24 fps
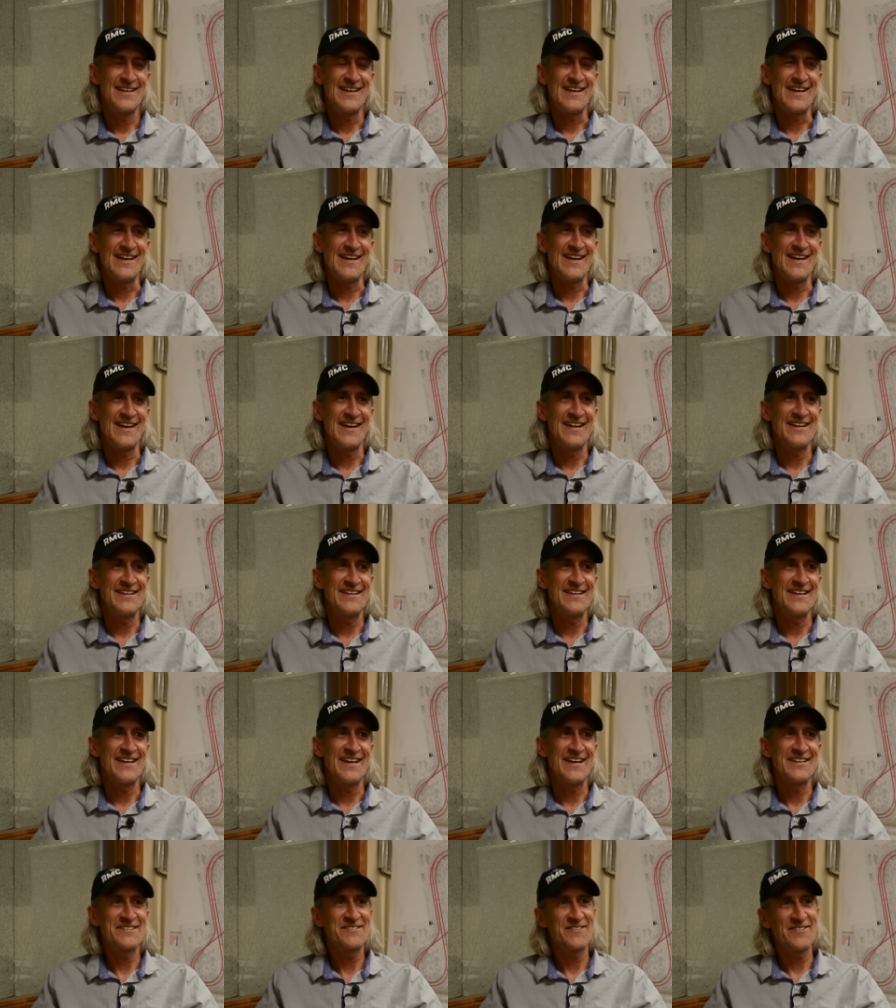And
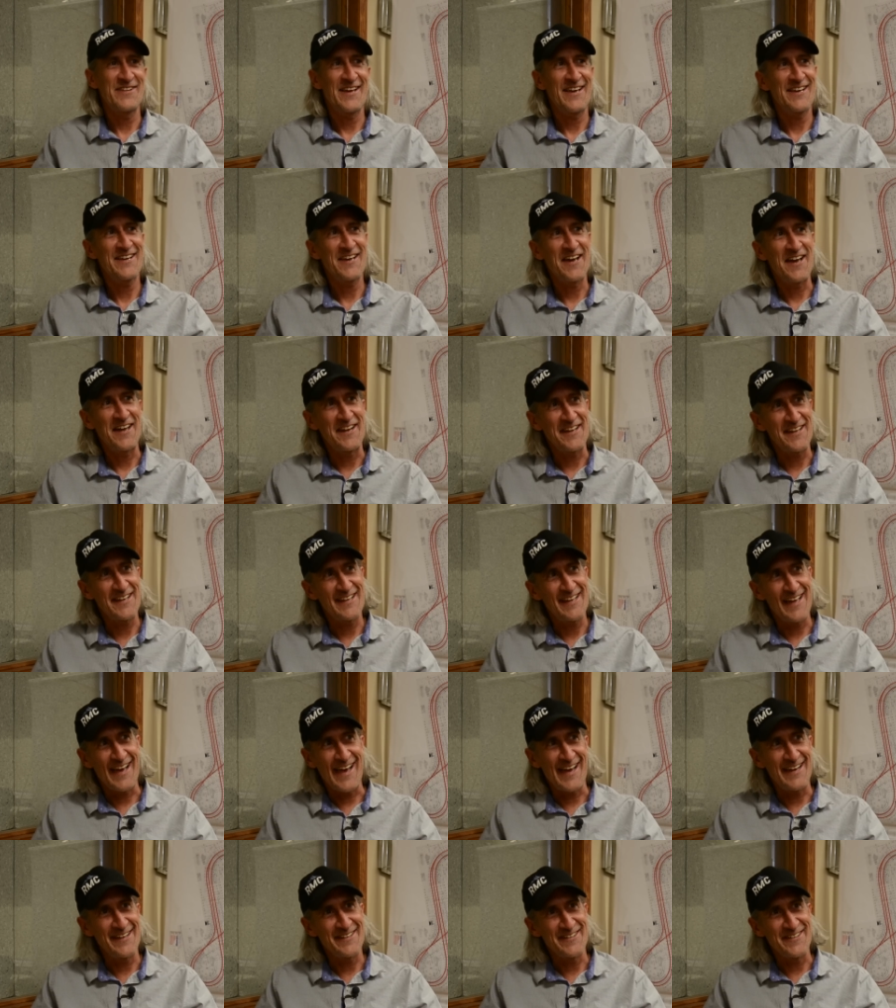uh, so that kind of,
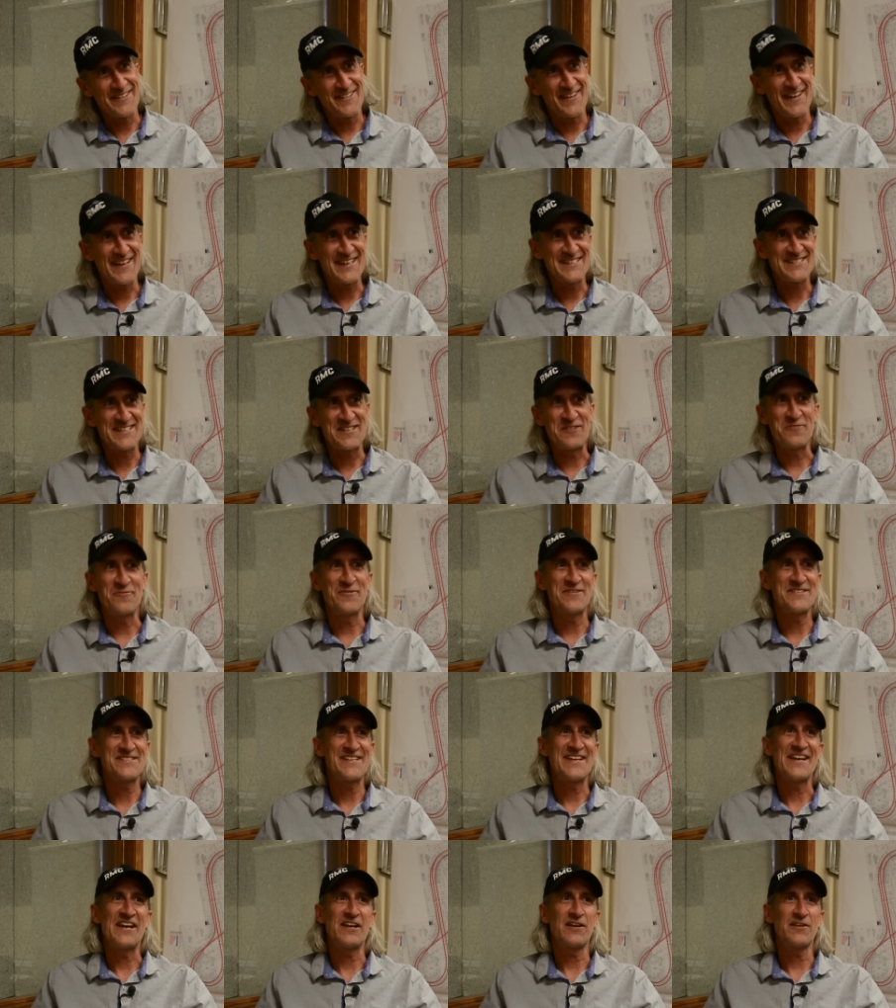I don't know, I guess I don't want
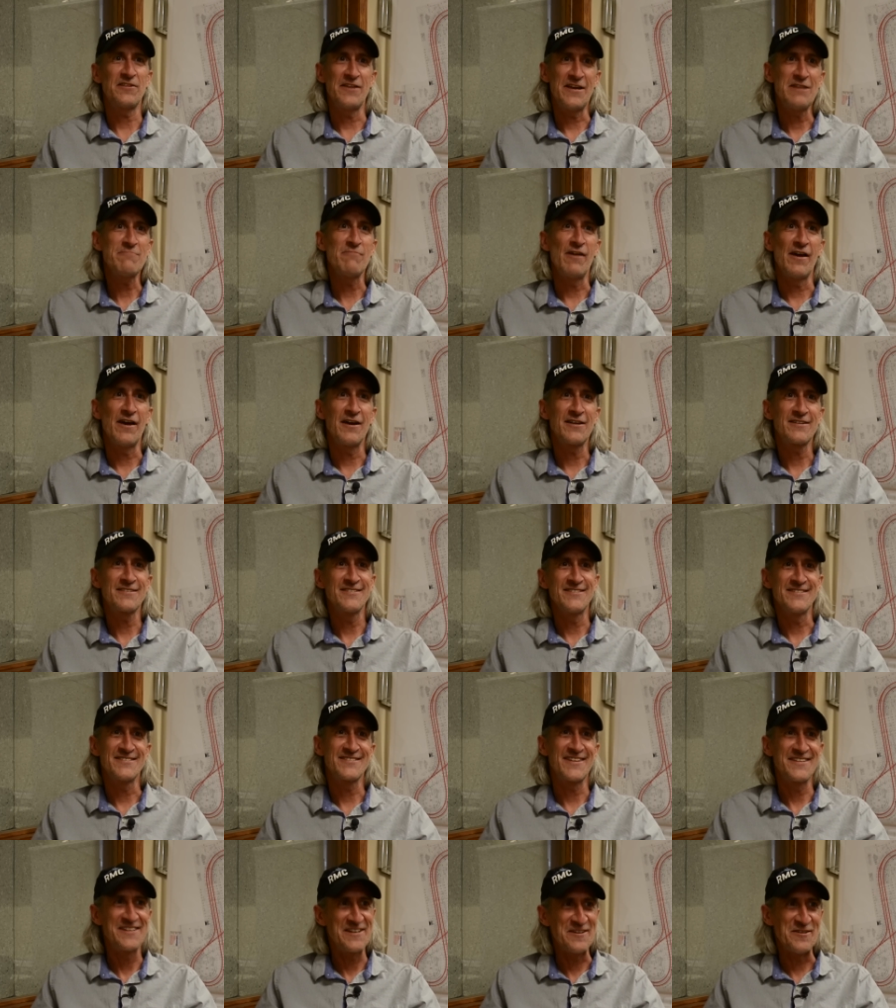to say I claim that
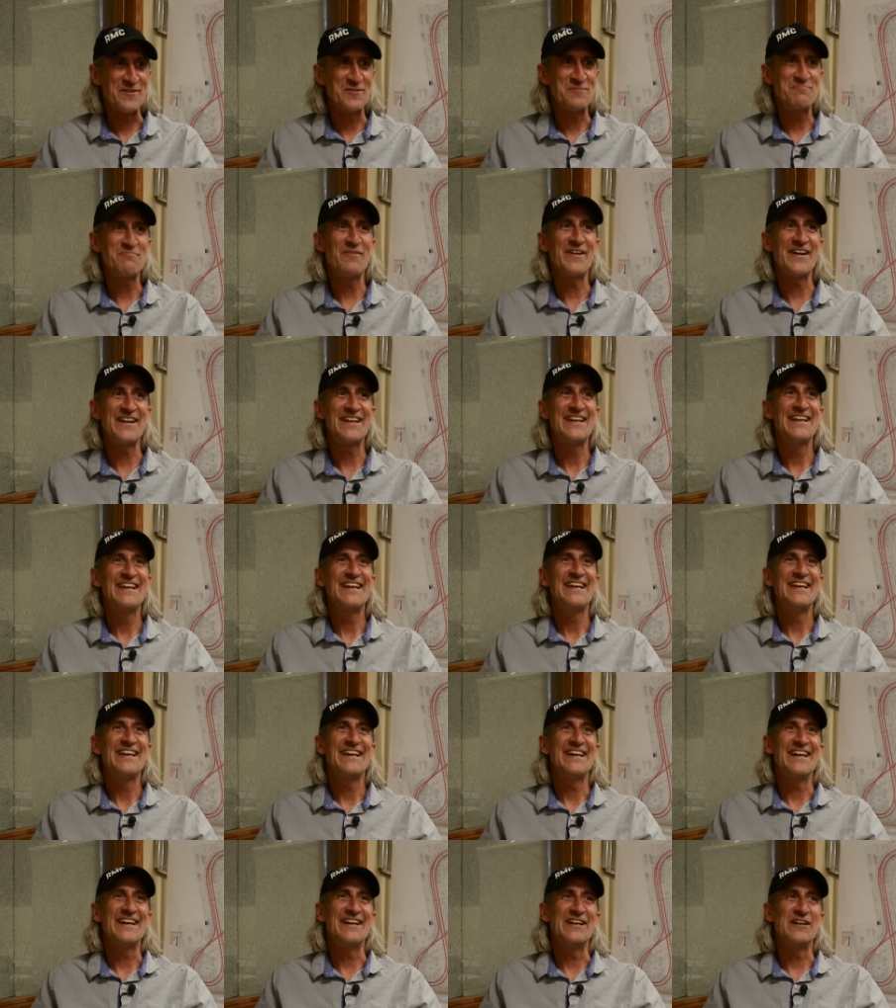because I don't, but
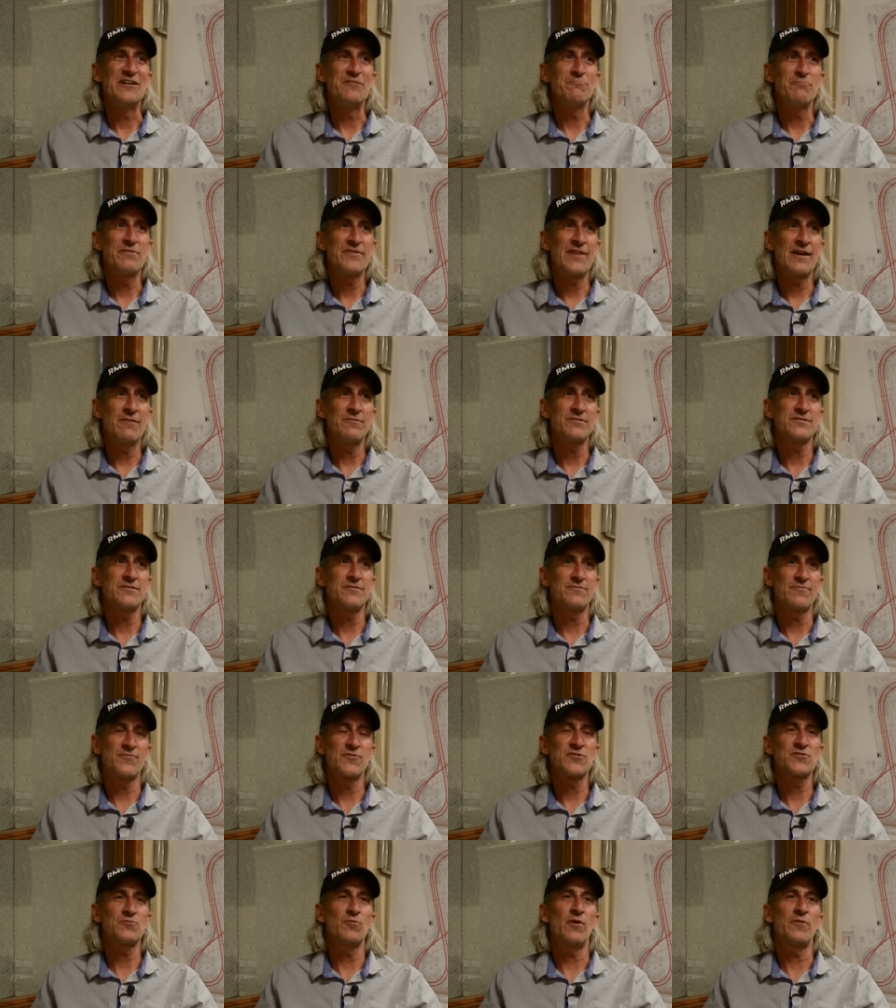um, but that was the
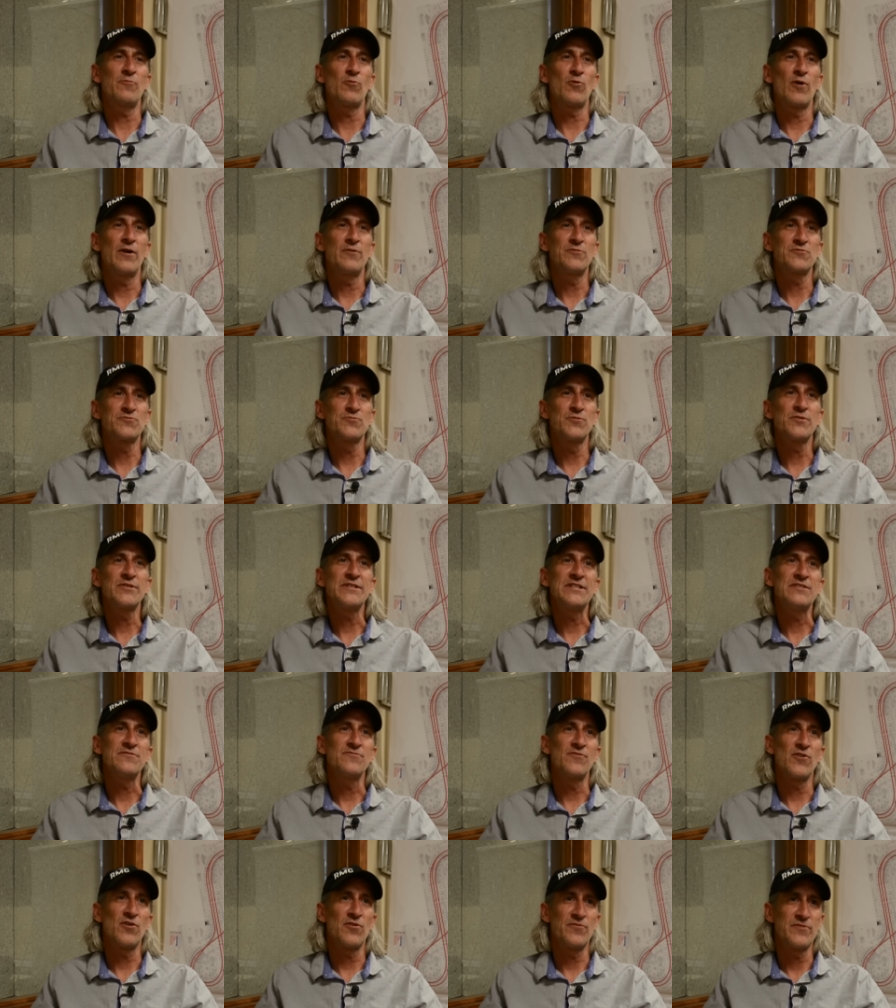first one where I was really
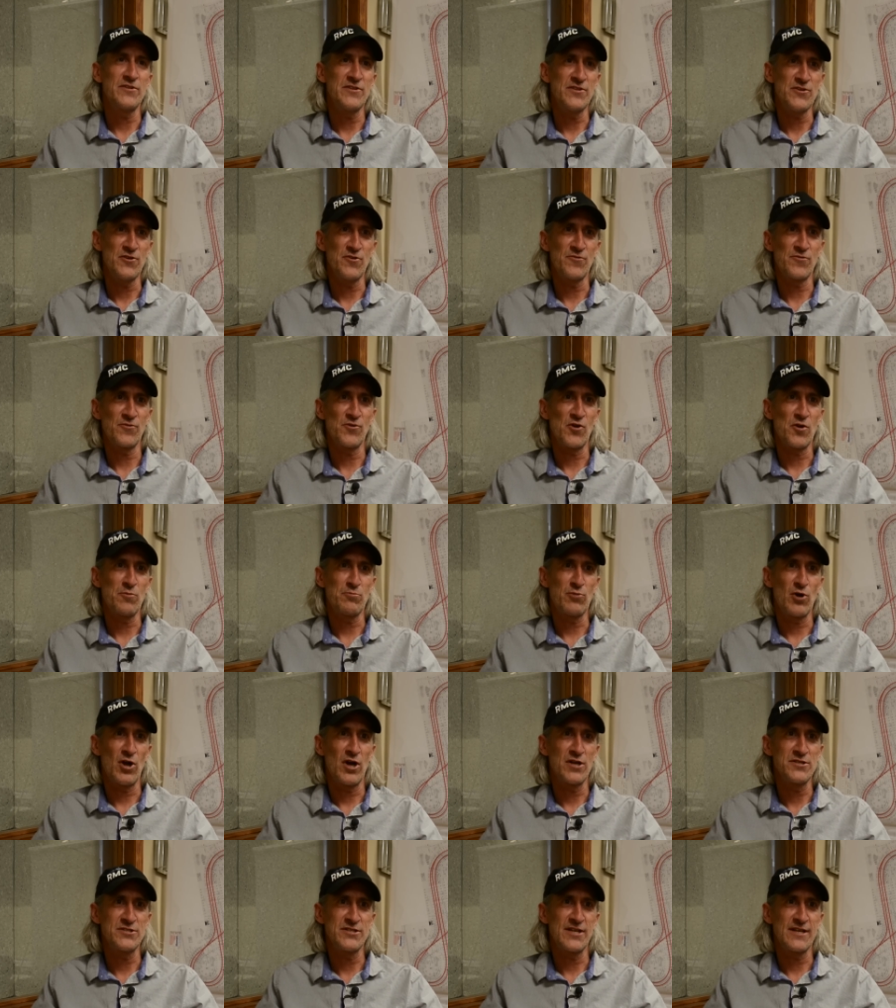involved in the overall
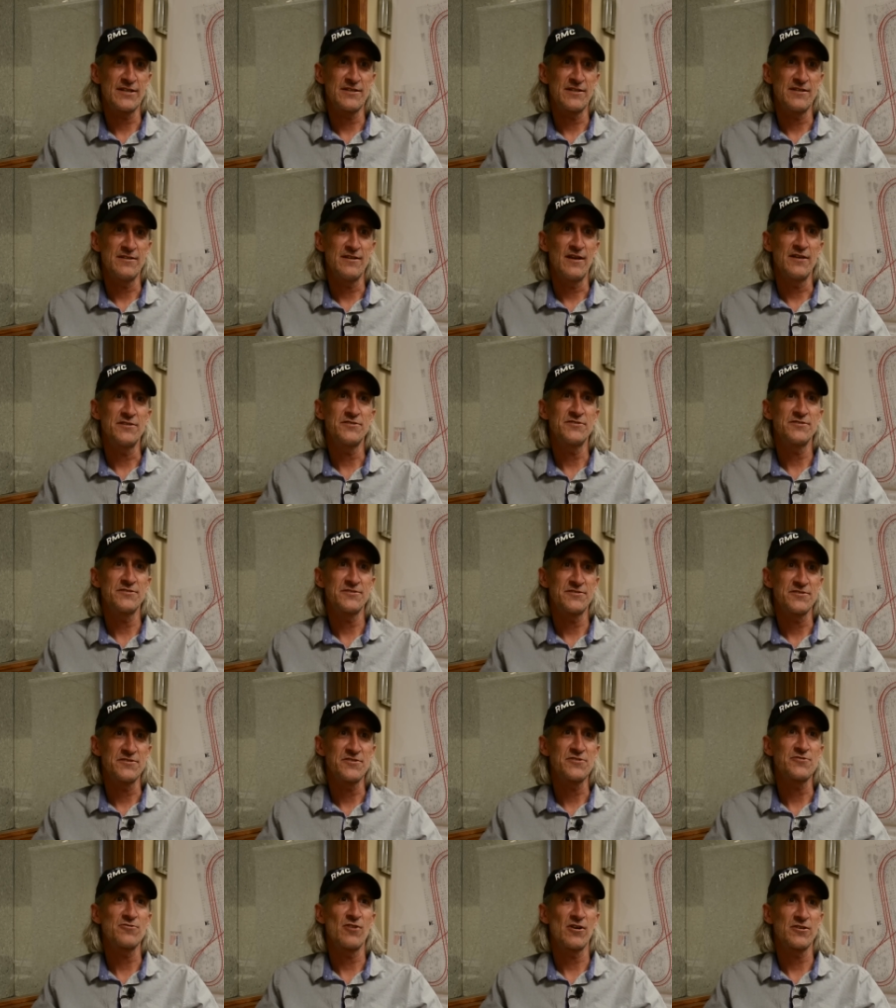project and not just
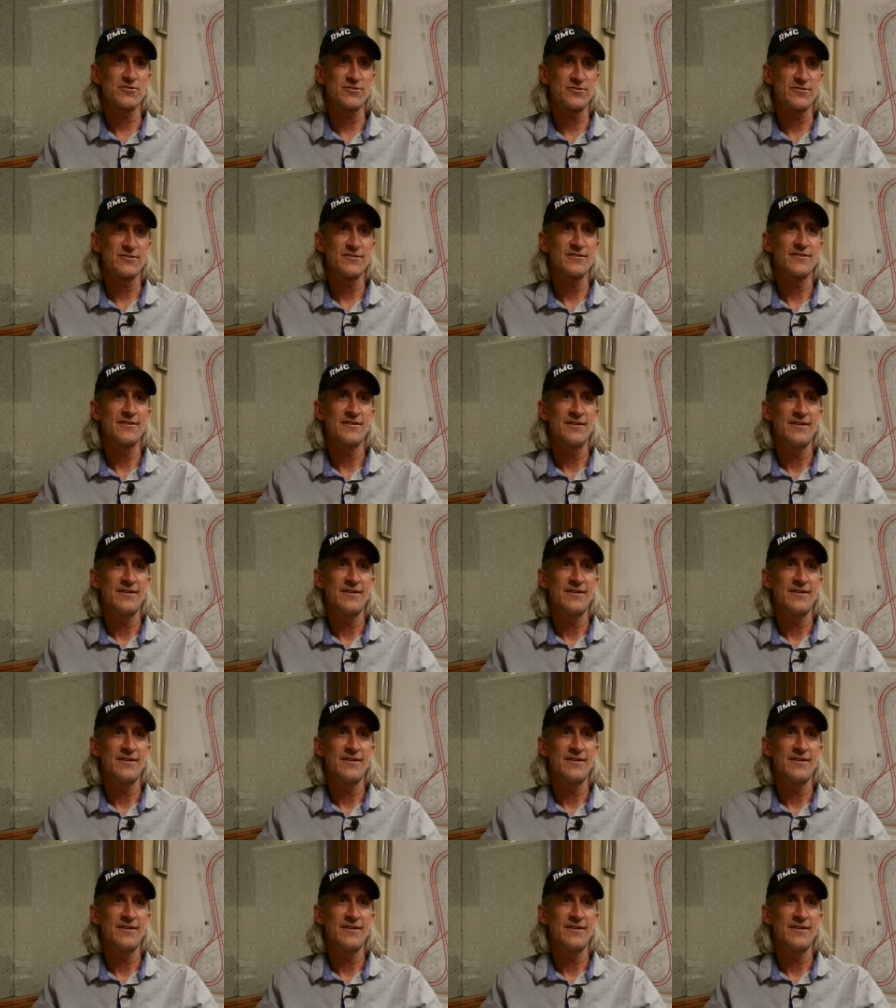the structure.